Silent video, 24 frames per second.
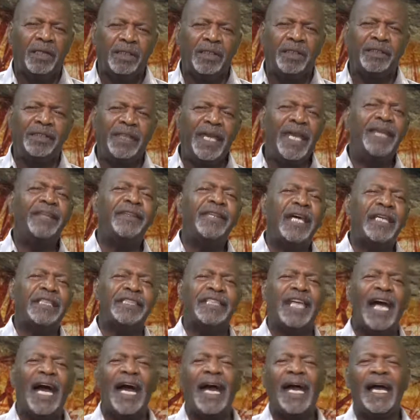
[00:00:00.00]
to take that
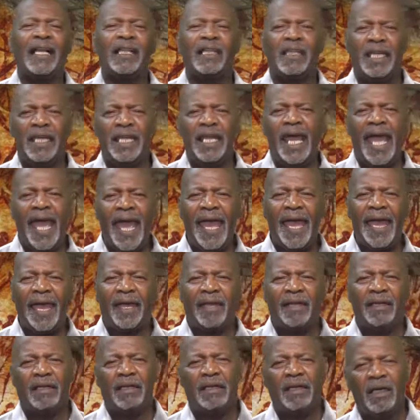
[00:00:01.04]
child in
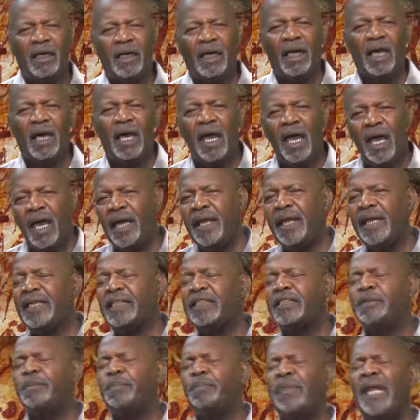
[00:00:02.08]
hand and
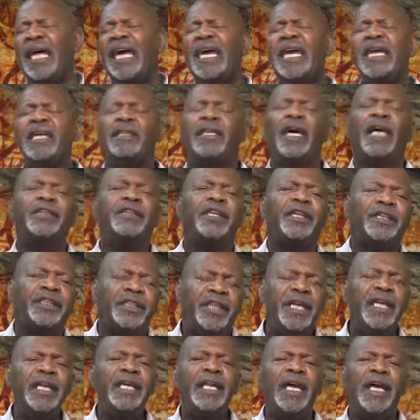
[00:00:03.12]
explain that the
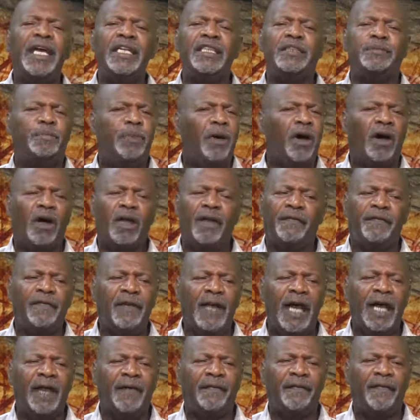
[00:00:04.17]
teenage part of
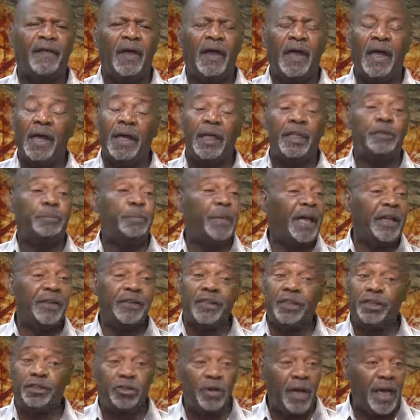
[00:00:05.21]
life is
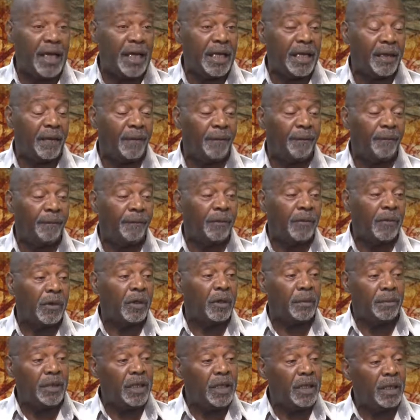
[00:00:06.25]
basic training
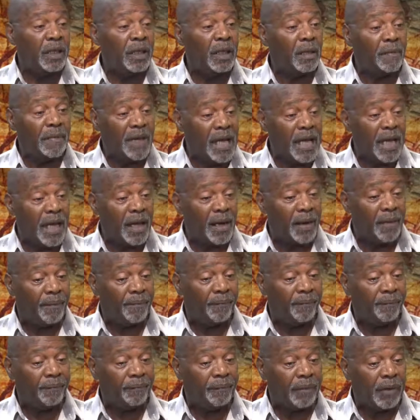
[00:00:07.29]
to being a man.
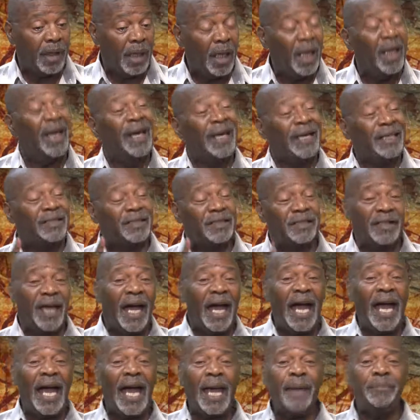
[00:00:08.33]
It's
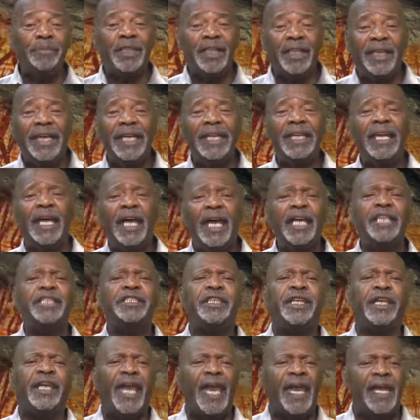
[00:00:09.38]
time to get
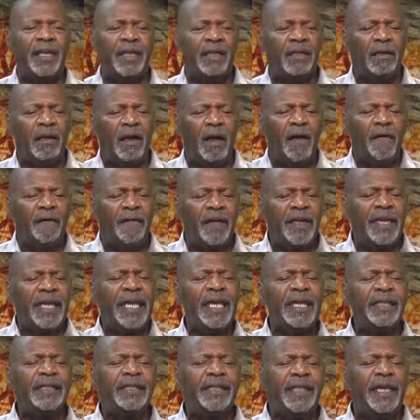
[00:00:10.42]
educated.
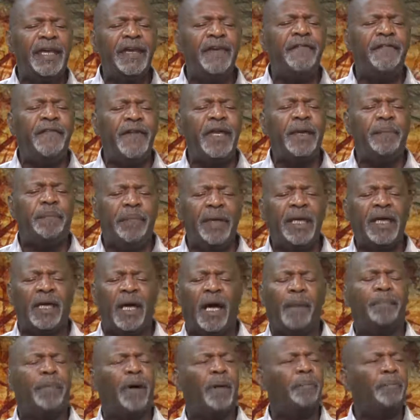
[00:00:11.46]
Forget TV, pick
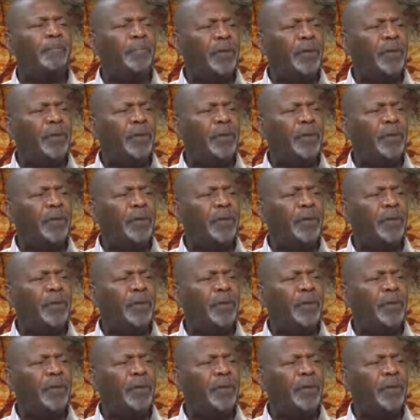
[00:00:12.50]
up a